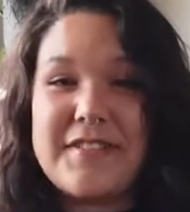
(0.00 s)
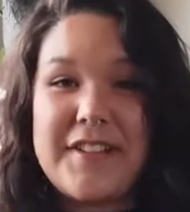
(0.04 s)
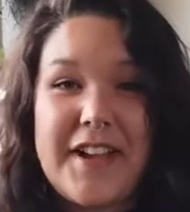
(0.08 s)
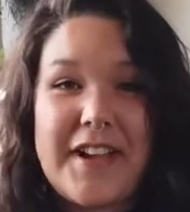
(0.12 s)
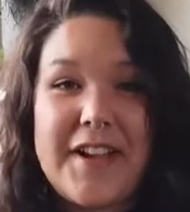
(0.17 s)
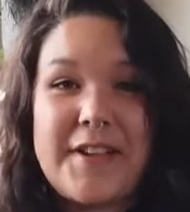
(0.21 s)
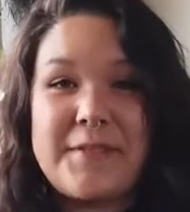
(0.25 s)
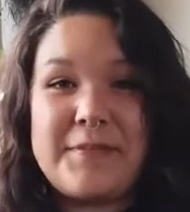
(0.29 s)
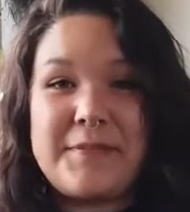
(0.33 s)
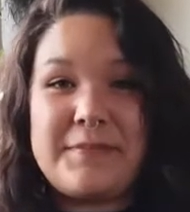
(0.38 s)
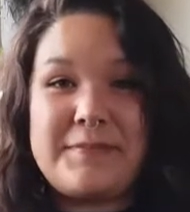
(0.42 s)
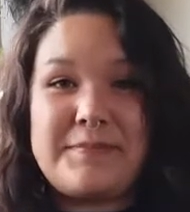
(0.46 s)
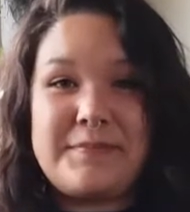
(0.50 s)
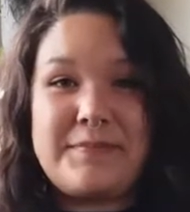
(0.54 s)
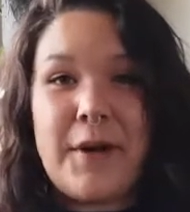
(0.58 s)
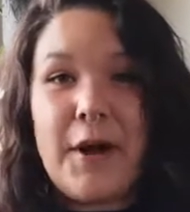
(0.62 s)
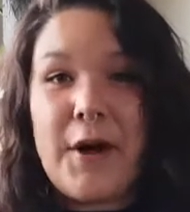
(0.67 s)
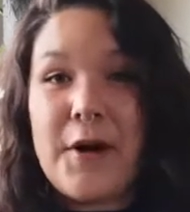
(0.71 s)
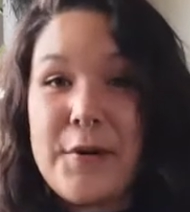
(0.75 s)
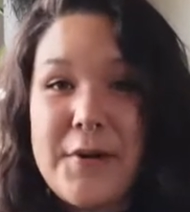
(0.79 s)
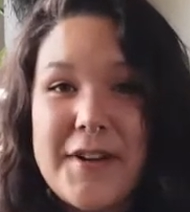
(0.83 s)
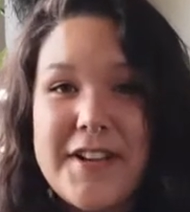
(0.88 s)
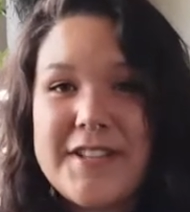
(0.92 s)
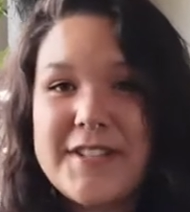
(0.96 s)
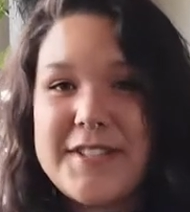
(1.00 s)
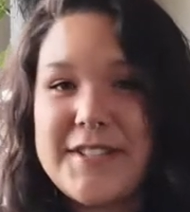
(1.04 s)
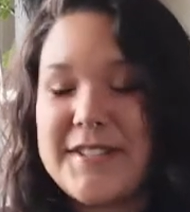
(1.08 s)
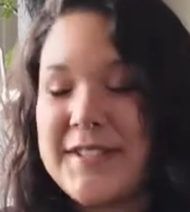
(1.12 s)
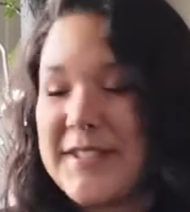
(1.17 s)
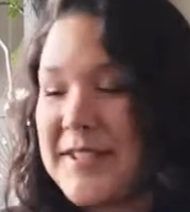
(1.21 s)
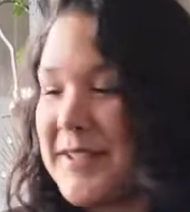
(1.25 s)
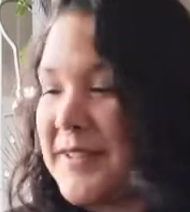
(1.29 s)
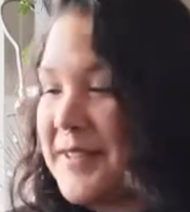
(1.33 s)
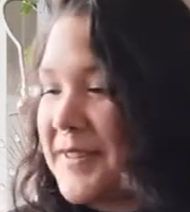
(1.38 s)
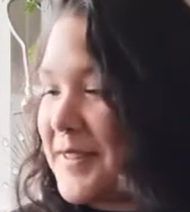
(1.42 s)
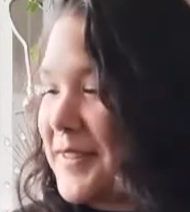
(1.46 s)
I'm
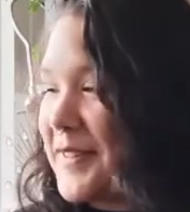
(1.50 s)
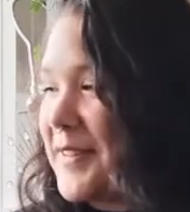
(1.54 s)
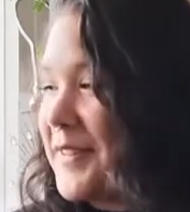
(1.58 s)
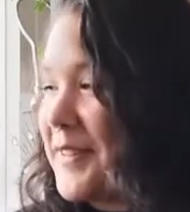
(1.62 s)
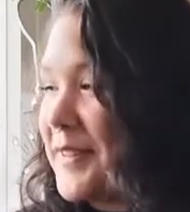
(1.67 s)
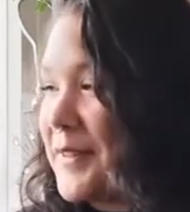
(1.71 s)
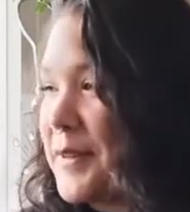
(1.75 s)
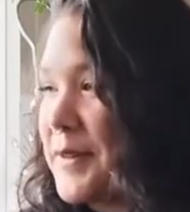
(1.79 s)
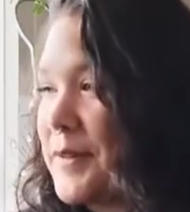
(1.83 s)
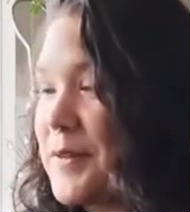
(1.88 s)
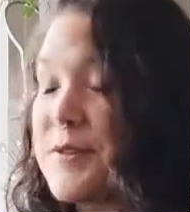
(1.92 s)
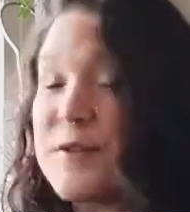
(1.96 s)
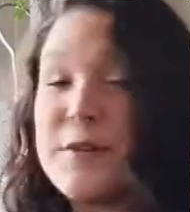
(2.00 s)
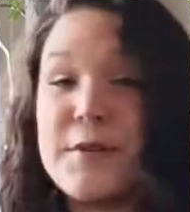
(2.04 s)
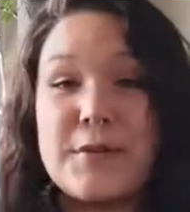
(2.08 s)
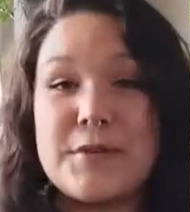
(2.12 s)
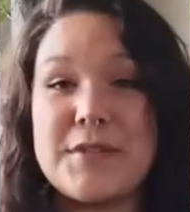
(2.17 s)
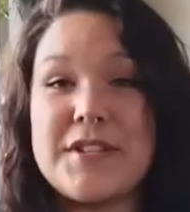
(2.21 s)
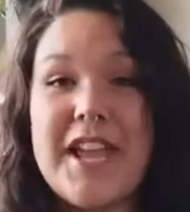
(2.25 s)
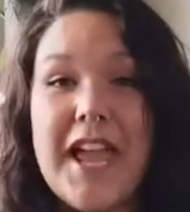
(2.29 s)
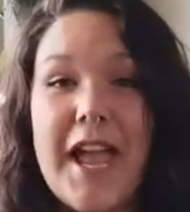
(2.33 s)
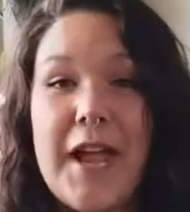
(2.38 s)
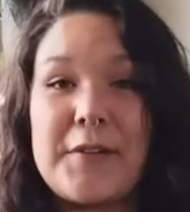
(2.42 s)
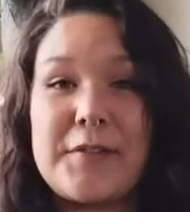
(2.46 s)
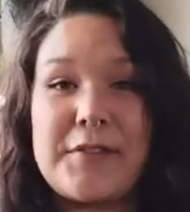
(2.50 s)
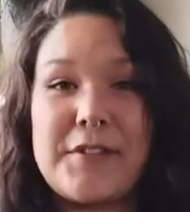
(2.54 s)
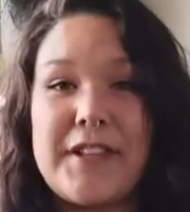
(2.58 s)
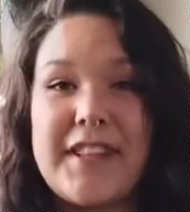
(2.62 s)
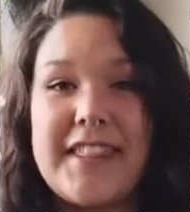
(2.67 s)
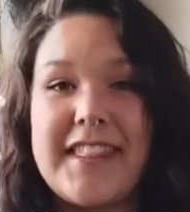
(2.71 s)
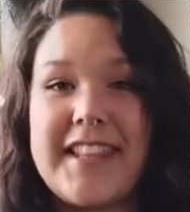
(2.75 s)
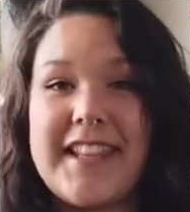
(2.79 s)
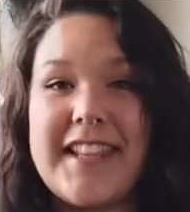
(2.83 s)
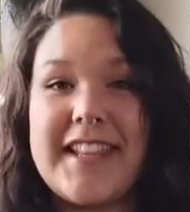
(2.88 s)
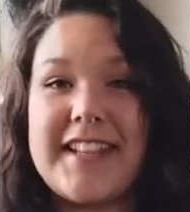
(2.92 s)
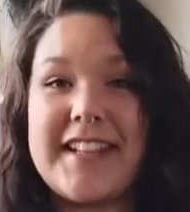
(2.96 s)
always new to
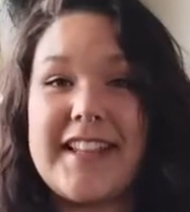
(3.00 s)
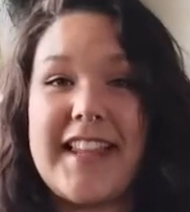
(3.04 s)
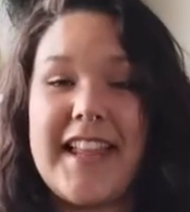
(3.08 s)
everything.